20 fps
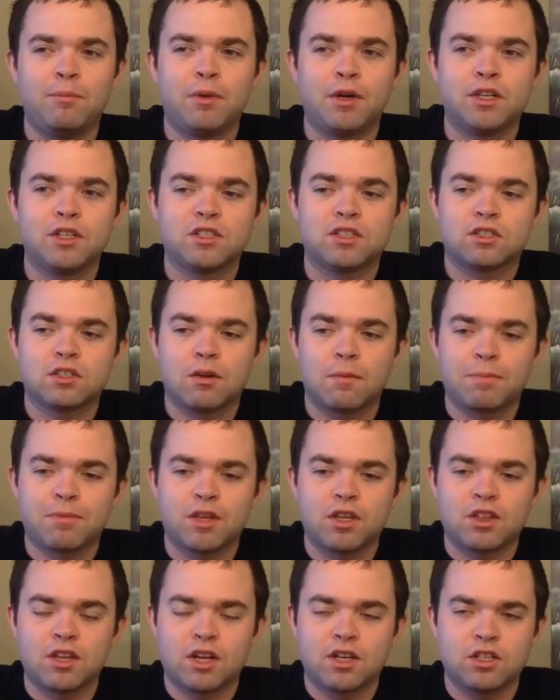but it's
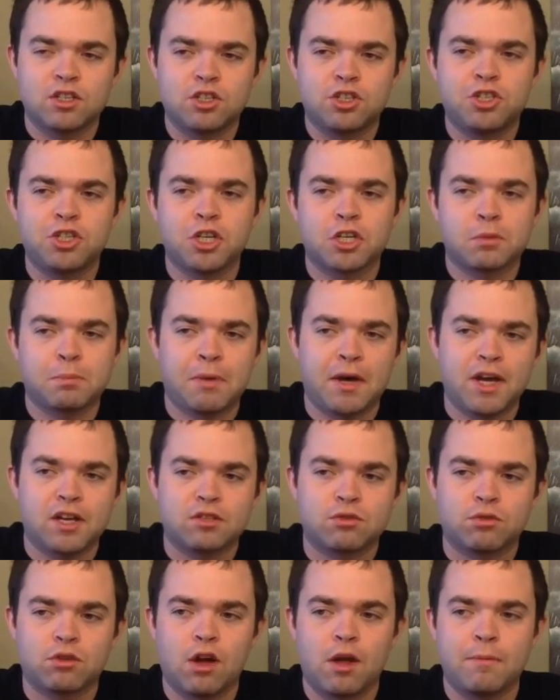something that it's just
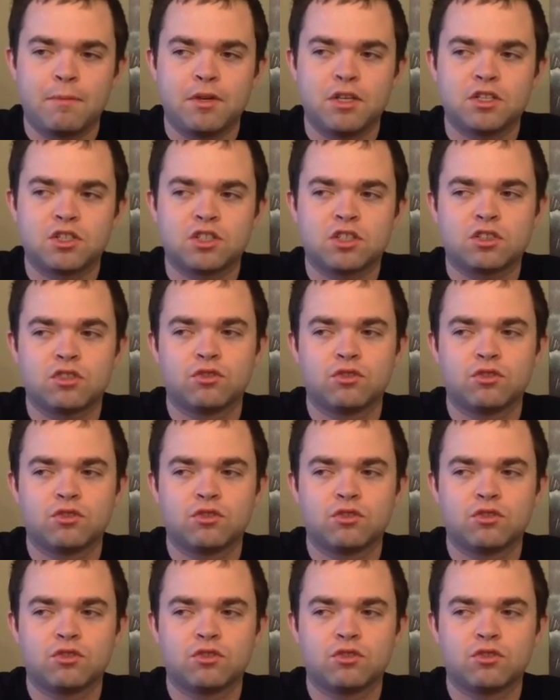past ripe and it's